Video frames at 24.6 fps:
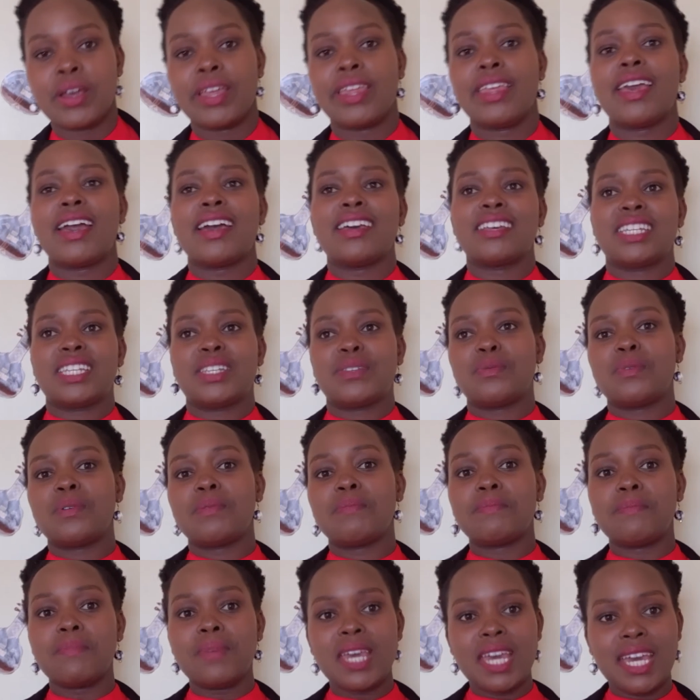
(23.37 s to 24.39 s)
Yes, we
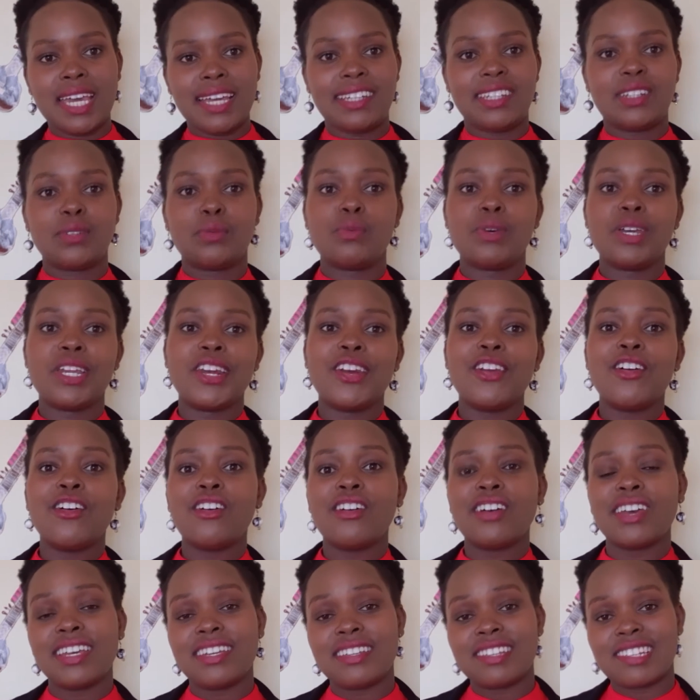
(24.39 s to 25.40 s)
meet, we
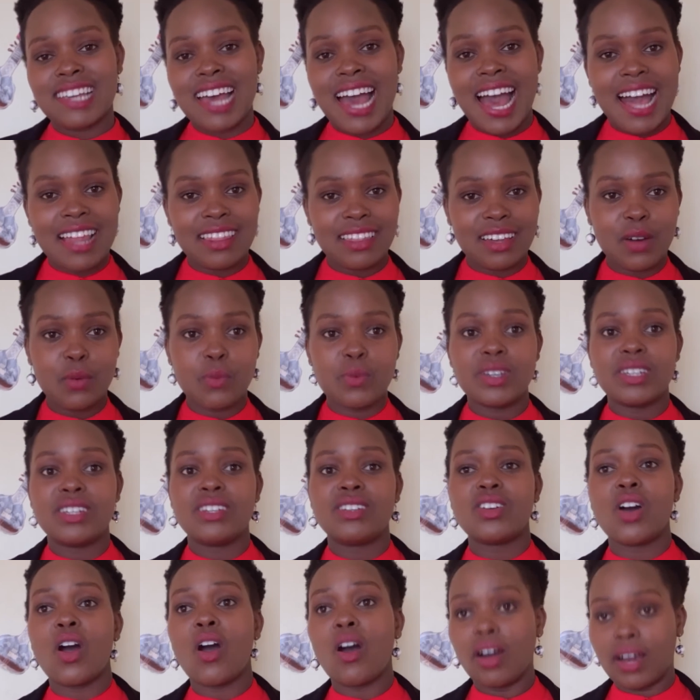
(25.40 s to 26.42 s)
know each other, we
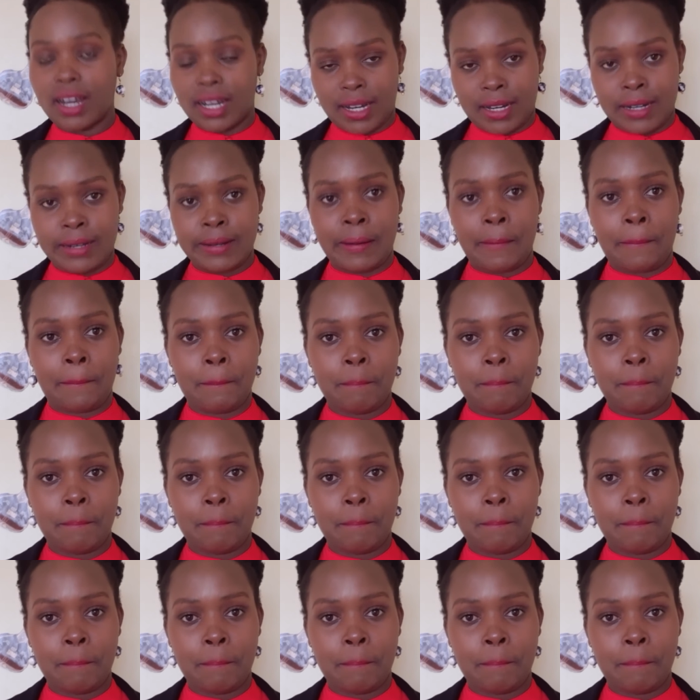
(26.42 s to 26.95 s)
talk.